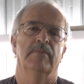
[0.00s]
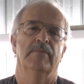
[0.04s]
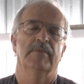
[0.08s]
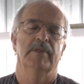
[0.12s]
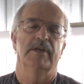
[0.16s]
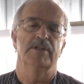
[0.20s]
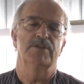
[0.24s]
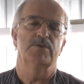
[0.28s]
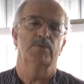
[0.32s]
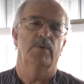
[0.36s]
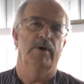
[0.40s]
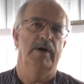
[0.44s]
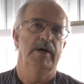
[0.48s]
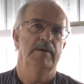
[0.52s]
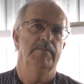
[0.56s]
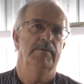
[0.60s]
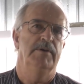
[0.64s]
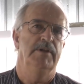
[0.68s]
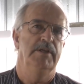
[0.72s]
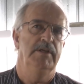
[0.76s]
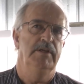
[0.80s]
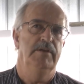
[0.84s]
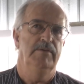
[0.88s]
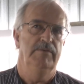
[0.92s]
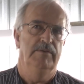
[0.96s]
That's why I
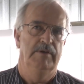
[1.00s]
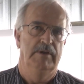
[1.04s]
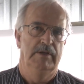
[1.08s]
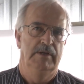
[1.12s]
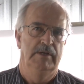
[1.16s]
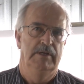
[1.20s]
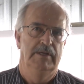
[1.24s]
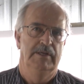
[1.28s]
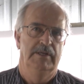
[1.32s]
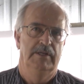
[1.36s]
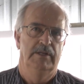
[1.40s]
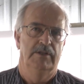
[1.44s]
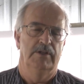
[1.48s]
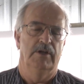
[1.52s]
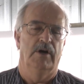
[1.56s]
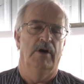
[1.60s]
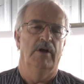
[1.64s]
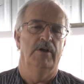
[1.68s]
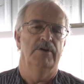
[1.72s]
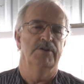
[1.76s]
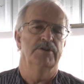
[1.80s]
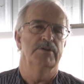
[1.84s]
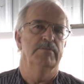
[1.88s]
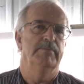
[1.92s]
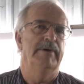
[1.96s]
believe the
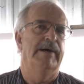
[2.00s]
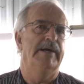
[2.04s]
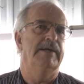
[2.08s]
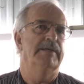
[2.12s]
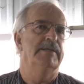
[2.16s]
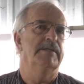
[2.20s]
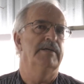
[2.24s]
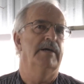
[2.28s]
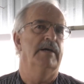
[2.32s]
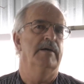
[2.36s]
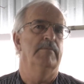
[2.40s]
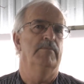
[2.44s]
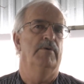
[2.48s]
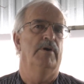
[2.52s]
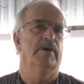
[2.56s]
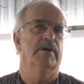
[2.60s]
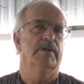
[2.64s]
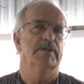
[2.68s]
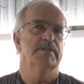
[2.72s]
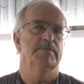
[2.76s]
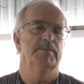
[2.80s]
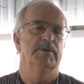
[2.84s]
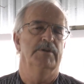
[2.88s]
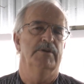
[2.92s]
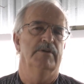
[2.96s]
Hollinger-McIntyre
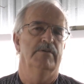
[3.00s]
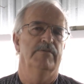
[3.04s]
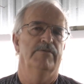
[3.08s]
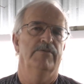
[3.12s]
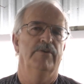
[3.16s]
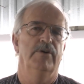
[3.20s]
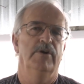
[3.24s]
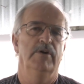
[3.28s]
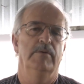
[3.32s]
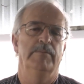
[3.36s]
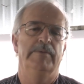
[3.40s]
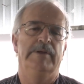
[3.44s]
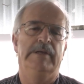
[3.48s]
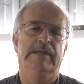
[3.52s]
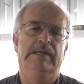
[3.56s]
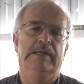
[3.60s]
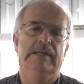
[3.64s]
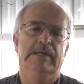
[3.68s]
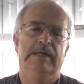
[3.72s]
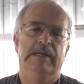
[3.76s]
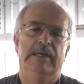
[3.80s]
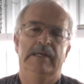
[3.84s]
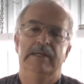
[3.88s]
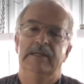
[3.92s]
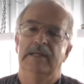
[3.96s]
model has been confirmed.
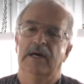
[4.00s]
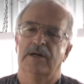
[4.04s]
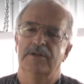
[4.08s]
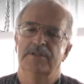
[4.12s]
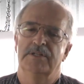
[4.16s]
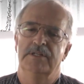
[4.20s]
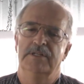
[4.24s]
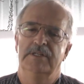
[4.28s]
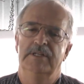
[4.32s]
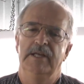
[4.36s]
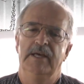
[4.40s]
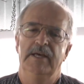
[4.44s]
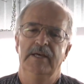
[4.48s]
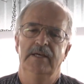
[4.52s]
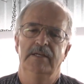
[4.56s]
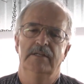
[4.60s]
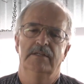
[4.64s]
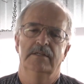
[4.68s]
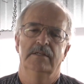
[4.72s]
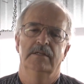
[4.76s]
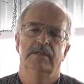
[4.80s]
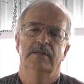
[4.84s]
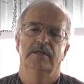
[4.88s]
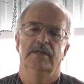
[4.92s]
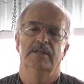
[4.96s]
Now to
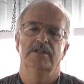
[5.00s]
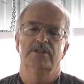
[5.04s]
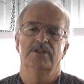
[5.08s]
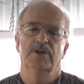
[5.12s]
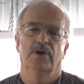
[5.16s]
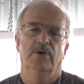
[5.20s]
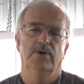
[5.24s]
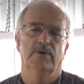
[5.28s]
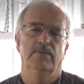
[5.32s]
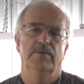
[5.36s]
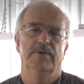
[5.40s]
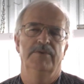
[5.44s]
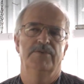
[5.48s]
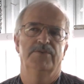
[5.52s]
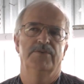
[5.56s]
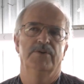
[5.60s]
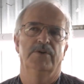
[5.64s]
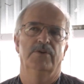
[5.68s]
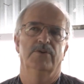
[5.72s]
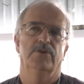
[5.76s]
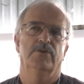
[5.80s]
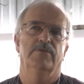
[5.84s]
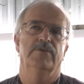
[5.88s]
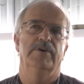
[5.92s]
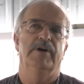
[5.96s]
date, in total we've
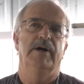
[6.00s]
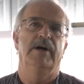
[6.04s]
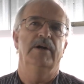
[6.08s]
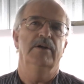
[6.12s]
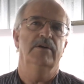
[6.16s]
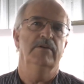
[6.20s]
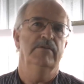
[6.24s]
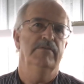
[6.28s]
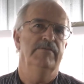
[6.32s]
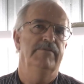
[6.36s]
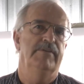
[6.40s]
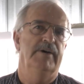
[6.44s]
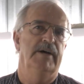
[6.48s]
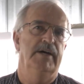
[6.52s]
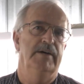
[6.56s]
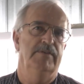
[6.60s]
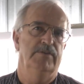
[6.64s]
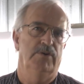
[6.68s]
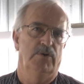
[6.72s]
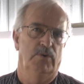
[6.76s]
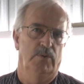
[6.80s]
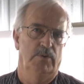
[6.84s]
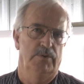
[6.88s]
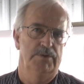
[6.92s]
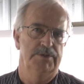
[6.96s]
drilled over
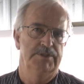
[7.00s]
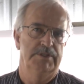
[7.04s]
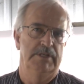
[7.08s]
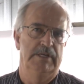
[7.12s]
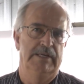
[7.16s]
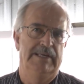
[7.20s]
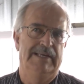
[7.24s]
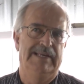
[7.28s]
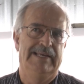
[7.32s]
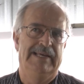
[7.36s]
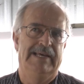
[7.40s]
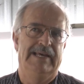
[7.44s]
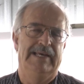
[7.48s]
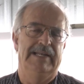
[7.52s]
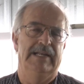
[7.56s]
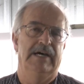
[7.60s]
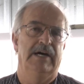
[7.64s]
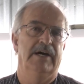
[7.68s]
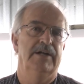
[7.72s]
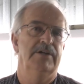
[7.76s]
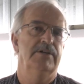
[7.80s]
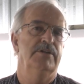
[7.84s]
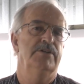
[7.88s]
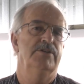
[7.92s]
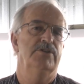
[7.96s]
105 holes, and
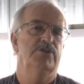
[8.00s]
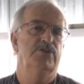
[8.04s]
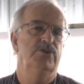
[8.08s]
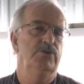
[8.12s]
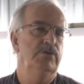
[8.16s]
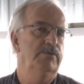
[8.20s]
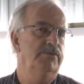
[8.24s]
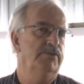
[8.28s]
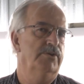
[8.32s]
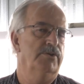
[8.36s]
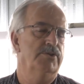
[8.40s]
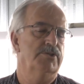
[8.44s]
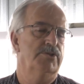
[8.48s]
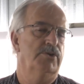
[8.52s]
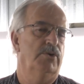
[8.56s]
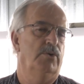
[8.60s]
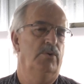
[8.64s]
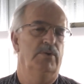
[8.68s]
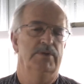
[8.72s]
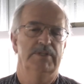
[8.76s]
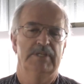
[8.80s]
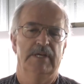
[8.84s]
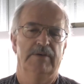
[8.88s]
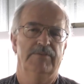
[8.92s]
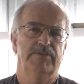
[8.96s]
102 of those
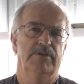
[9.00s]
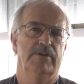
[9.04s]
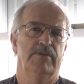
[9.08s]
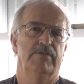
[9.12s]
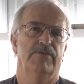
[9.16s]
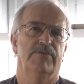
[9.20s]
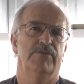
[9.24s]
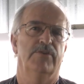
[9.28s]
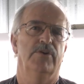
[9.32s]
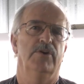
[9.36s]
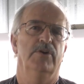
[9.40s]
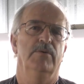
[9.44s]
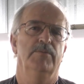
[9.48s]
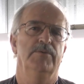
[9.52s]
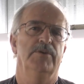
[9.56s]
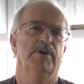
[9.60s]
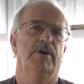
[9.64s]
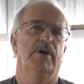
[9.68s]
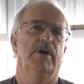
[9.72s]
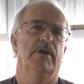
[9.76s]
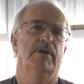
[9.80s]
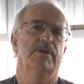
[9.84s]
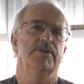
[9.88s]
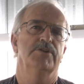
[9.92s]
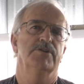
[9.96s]
holes have confirmed the
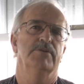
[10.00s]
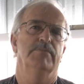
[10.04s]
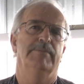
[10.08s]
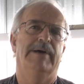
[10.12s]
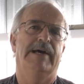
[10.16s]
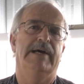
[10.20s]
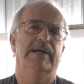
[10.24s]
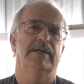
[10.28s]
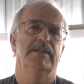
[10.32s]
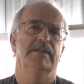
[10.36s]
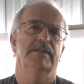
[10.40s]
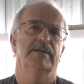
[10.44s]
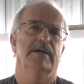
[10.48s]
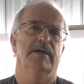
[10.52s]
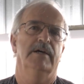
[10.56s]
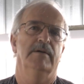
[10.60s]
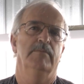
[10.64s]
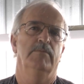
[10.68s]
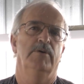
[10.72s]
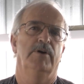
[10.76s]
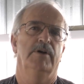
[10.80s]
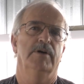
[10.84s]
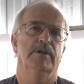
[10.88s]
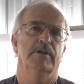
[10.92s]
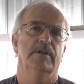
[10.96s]
Hollinger-McIntyre
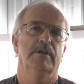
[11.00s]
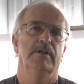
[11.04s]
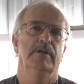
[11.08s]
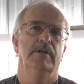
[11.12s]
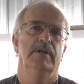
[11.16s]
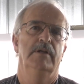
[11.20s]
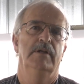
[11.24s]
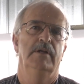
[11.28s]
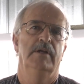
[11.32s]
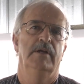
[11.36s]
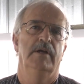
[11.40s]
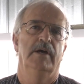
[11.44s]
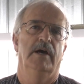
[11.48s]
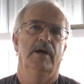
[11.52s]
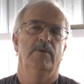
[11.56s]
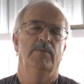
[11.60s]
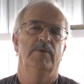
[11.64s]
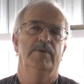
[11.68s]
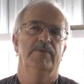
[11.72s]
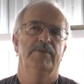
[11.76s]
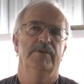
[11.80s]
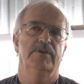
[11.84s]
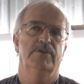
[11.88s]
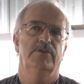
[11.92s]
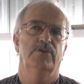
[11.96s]
model, and
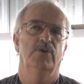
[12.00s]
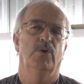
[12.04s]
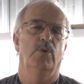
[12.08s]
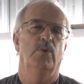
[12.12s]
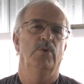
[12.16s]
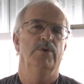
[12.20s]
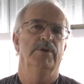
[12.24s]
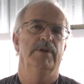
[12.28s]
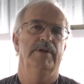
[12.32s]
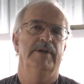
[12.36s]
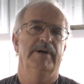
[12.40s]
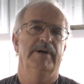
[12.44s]
we've hit gold on